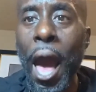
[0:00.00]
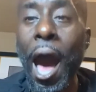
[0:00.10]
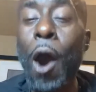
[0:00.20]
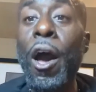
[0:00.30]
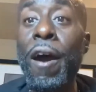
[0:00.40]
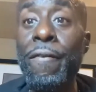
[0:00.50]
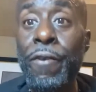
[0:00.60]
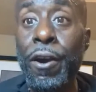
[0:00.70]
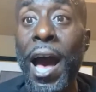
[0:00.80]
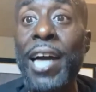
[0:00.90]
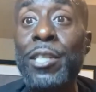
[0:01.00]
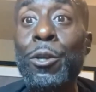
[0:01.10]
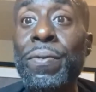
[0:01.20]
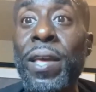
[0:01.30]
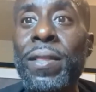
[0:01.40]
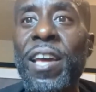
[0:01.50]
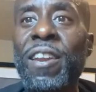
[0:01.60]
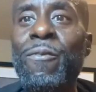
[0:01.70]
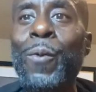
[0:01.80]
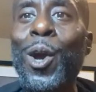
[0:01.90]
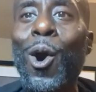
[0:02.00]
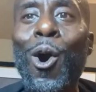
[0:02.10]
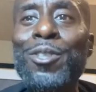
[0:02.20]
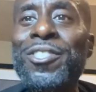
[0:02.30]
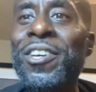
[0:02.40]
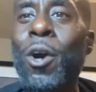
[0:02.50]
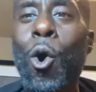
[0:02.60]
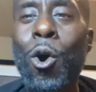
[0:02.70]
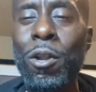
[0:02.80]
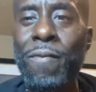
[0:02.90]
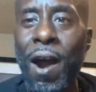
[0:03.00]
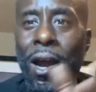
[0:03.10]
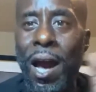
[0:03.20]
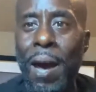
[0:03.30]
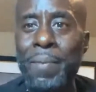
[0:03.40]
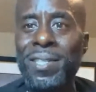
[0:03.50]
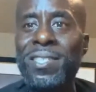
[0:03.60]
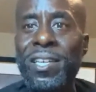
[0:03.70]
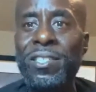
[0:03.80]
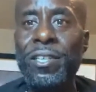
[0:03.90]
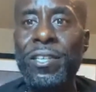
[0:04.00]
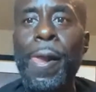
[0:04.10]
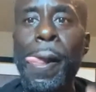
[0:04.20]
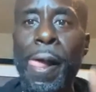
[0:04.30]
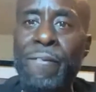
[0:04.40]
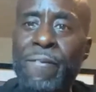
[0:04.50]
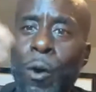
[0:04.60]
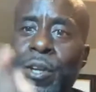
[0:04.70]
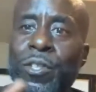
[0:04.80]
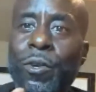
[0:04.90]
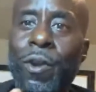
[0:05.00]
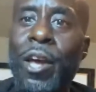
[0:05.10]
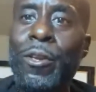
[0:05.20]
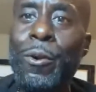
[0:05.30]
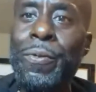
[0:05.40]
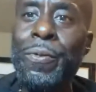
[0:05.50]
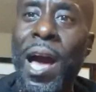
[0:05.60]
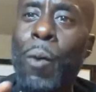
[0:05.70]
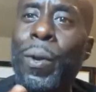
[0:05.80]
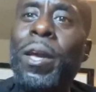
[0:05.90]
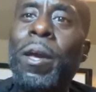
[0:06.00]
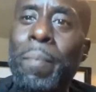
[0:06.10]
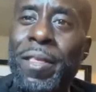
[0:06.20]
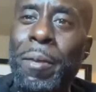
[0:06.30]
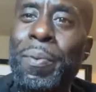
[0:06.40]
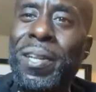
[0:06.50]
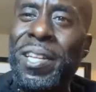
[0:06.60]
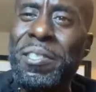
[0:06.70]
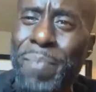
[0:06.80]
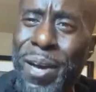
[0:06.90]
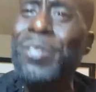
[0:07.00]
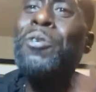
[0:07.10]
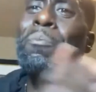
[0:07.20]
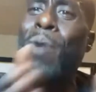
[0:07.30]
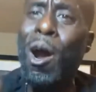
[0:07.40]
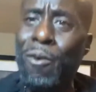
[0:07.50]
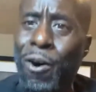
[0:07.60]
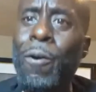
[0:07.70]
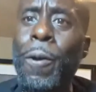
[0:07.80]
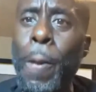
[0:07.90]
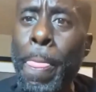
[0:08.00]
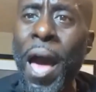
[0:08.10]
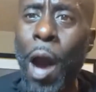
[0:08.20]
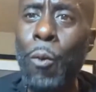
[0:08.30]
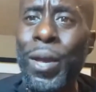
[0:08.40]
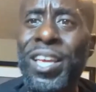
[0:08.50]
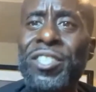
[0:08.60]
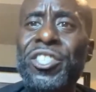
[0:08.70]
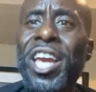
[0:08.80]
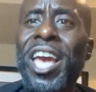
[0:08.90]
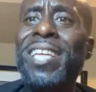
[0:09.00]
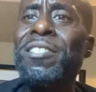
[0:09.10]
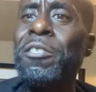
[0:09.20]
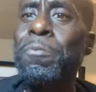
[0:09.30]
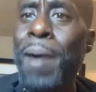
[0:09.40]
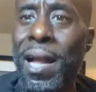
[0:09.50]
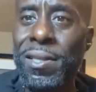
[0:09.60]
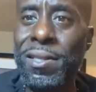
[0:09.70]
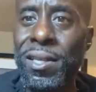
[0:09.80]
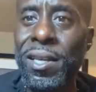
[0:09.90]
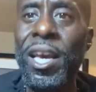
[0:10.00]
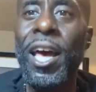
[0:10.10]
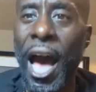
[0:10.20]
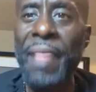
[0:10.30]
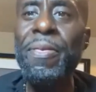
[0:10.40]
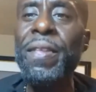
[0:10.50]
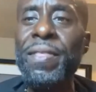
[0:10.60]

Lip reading: However, I do think that if we all took all of our common attention and focus on our youth and how we can make the police better tomorrow, how we can change this policy, I think